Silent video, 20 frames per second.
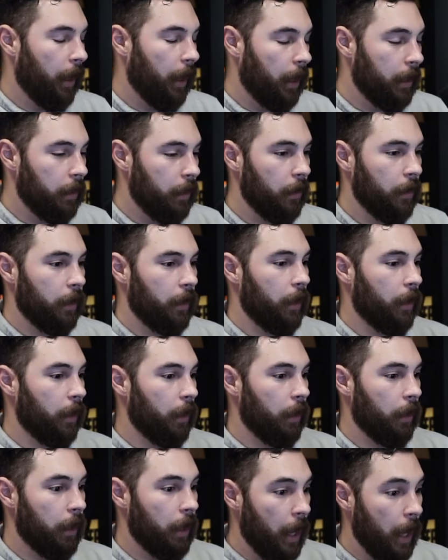I know that
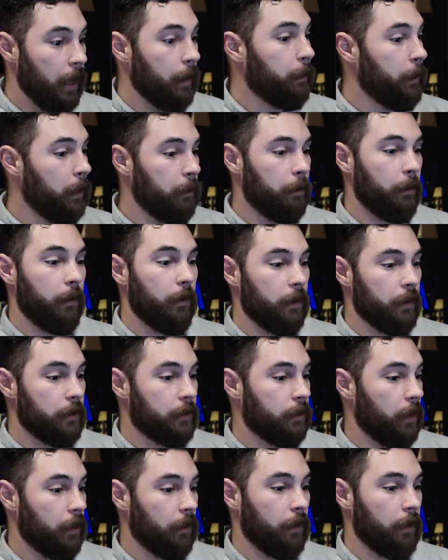a lot of people are
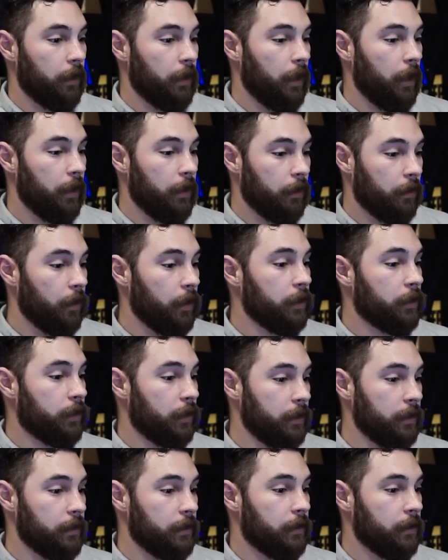struggling, and
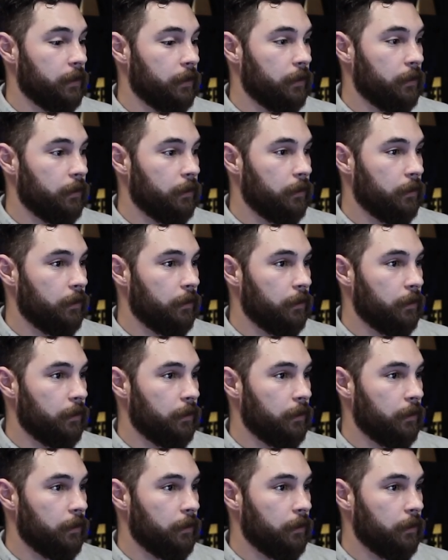Christians. Mm-hmm.